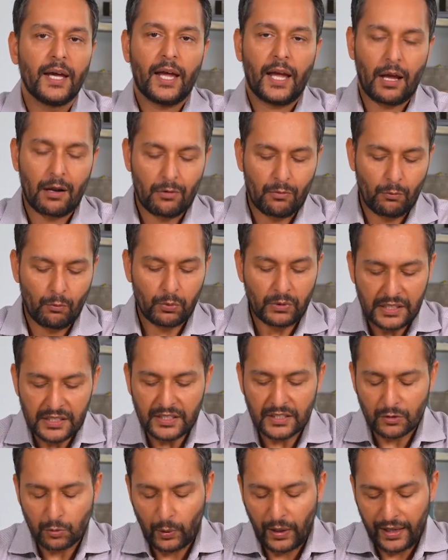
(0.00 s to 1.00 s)
And
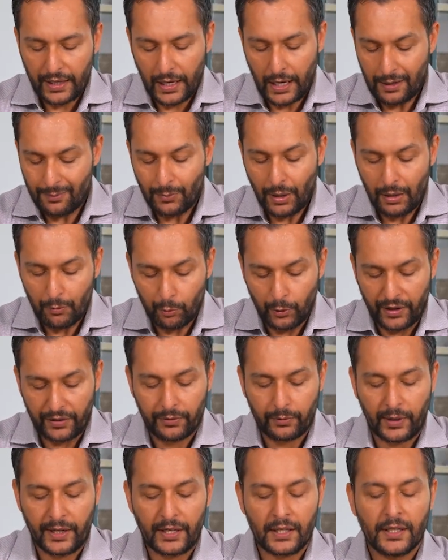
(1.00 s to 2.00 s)
this is what I came up with,
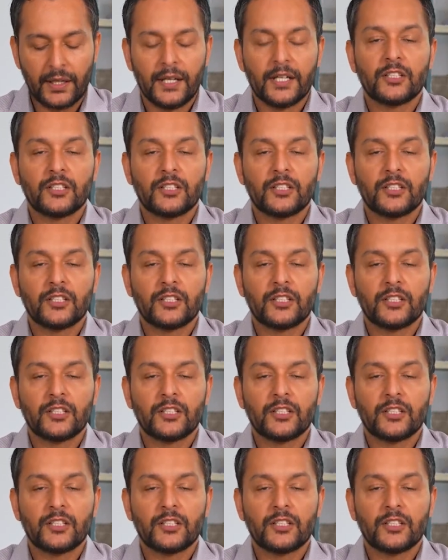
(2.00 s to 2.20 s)
right?